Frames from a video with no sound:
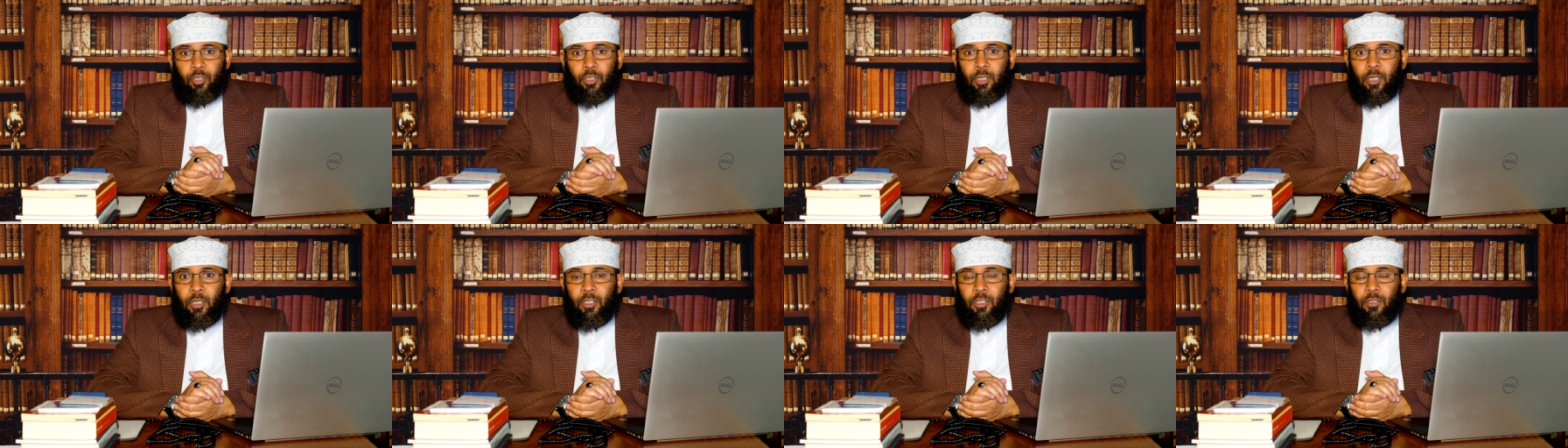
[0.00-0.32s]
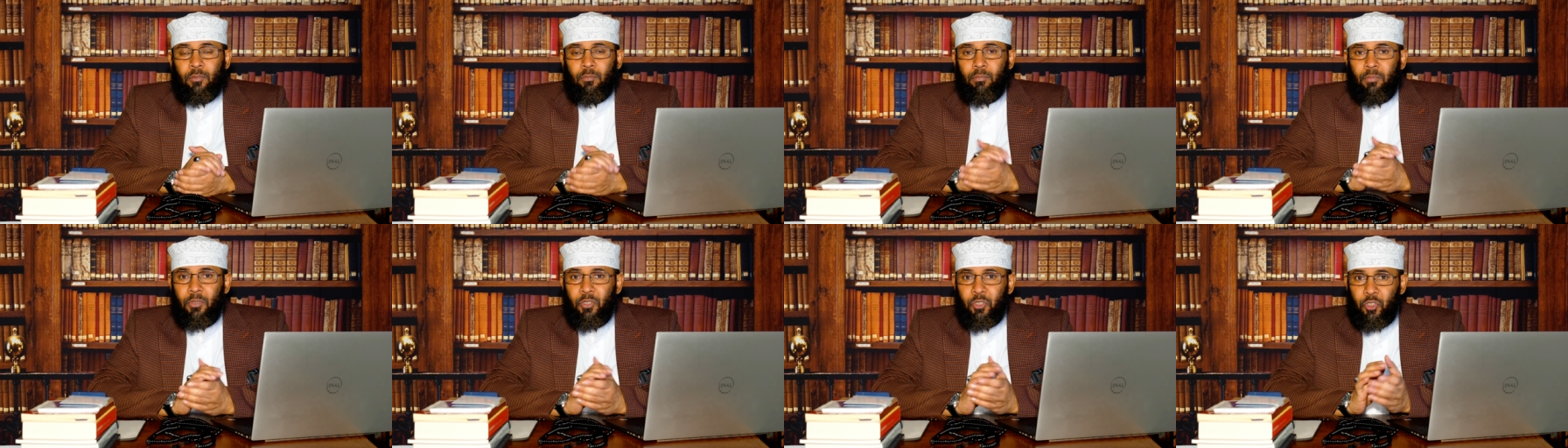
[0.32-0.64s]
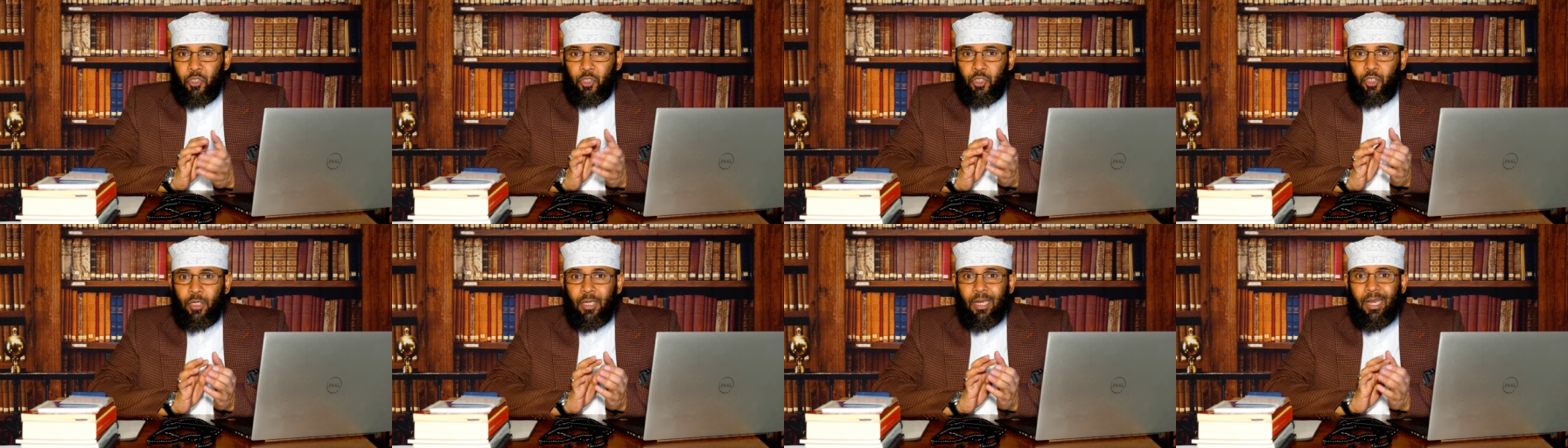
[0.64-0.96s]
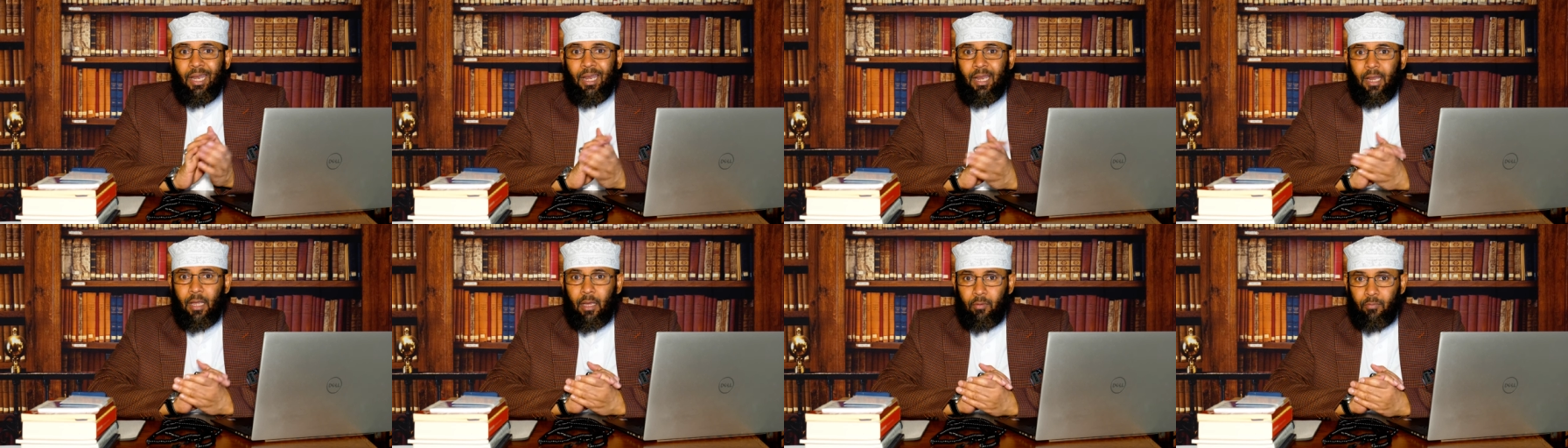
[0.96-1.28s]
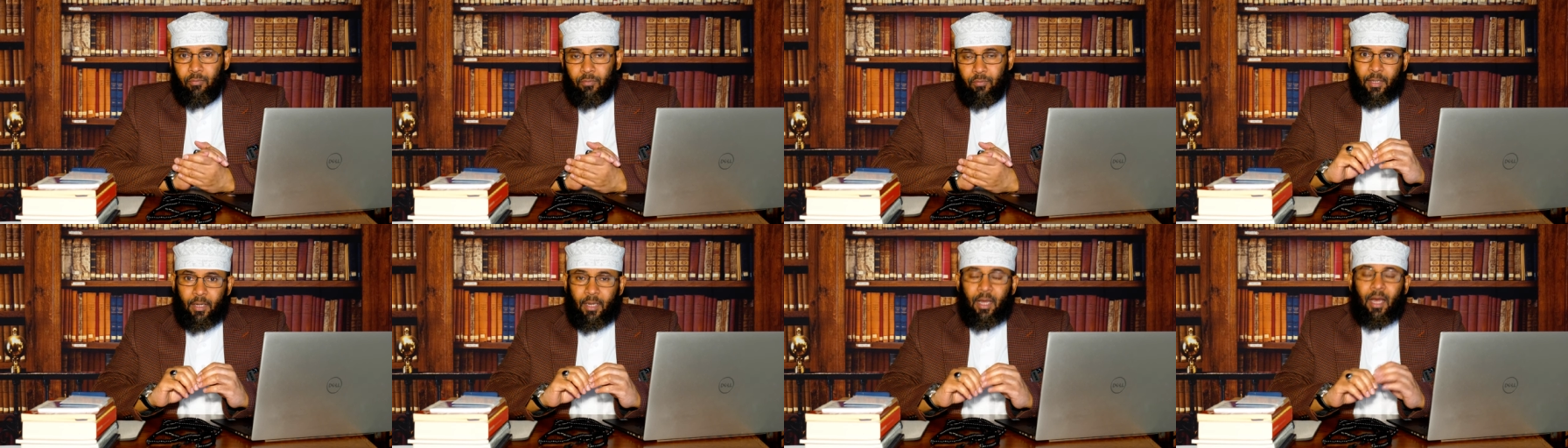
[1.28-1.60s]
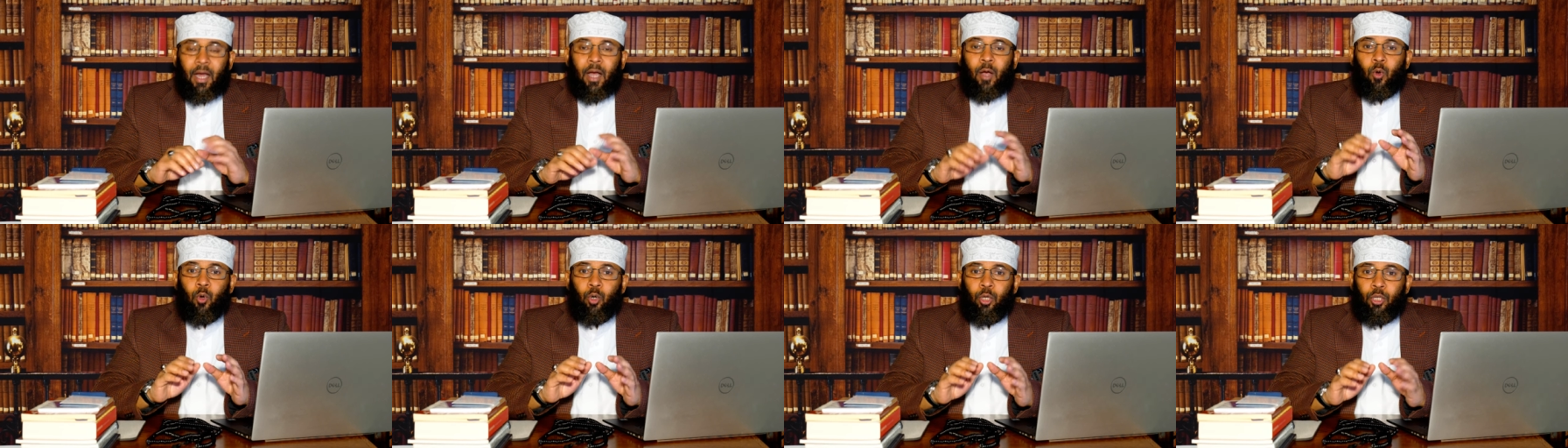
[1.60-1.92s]
does magician love?
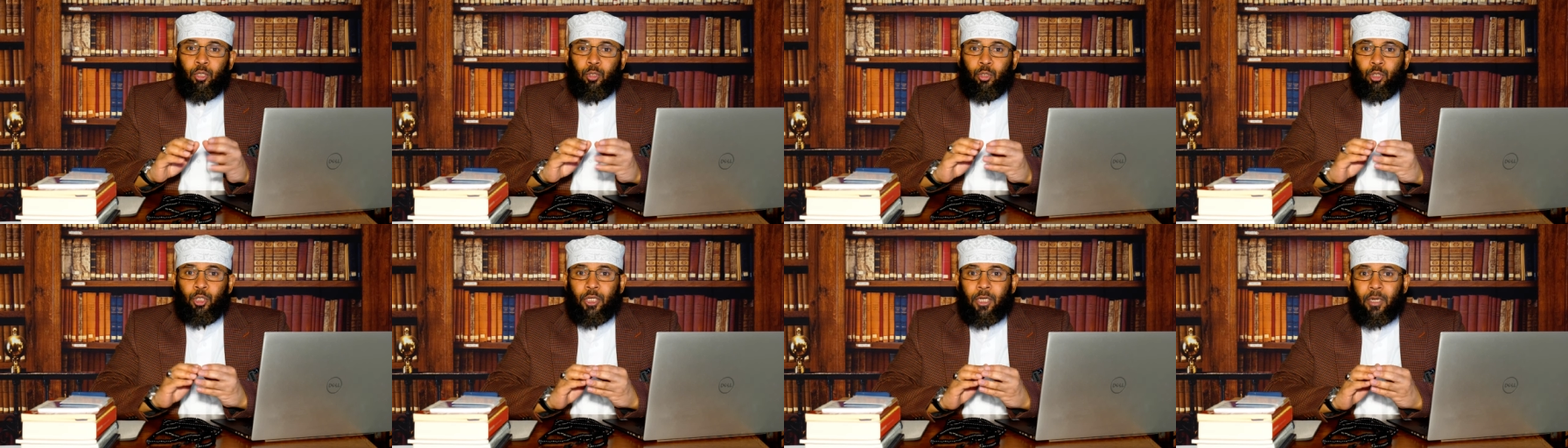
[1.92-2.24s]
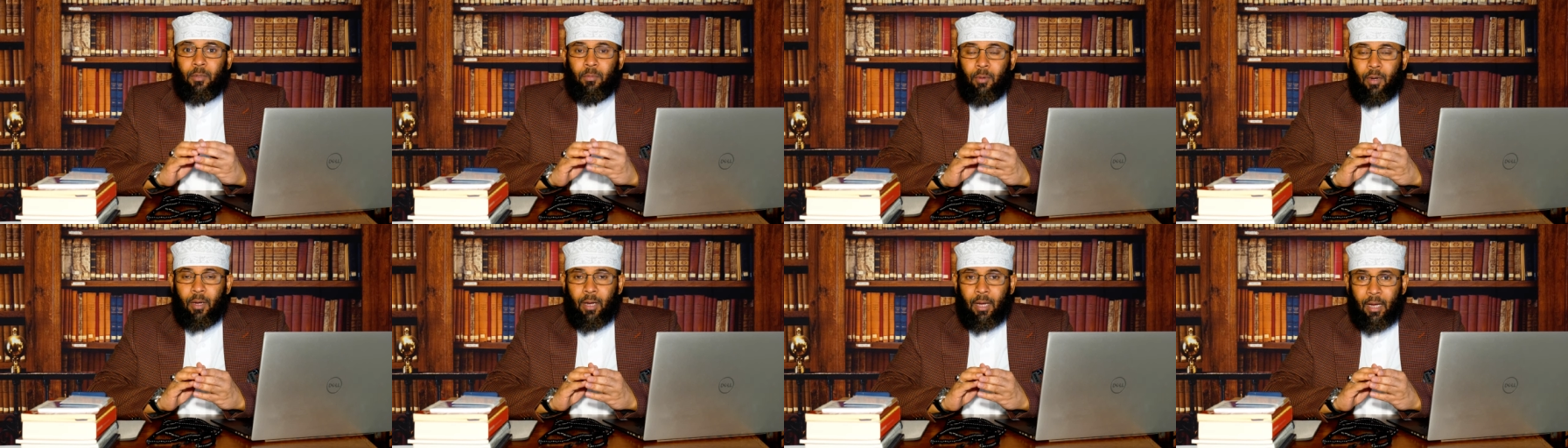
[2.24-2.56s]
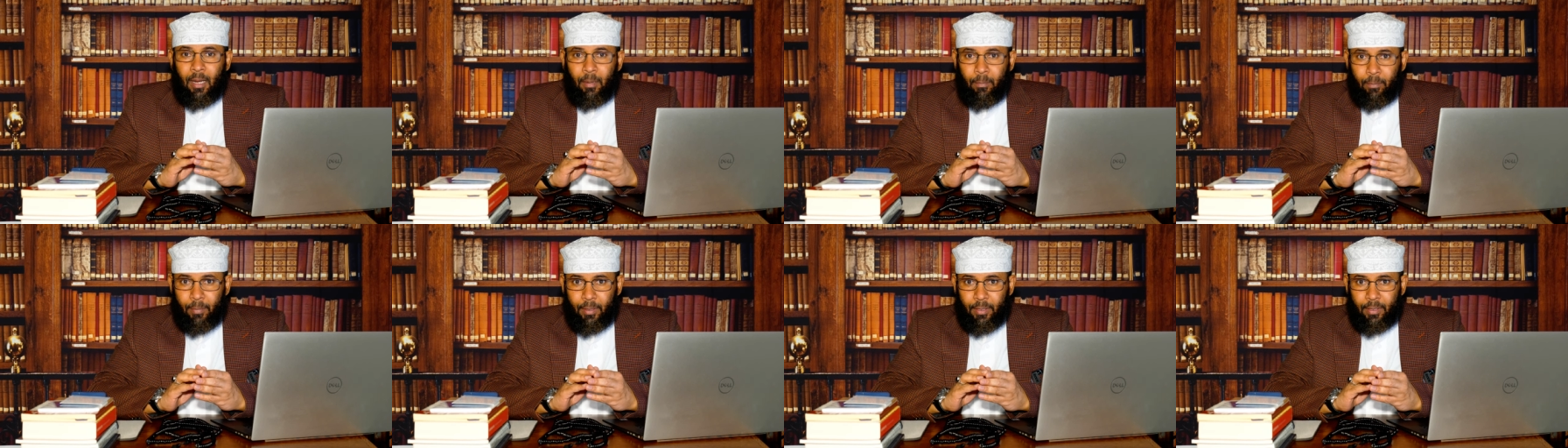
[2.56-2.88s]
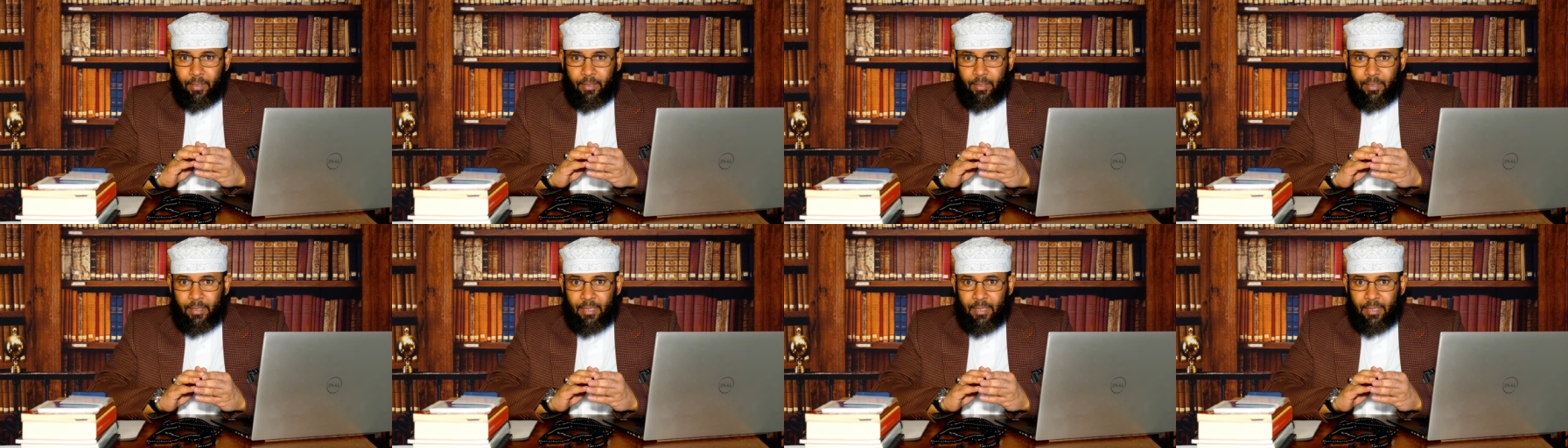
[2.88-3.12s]
According to Sheikh Muhammad,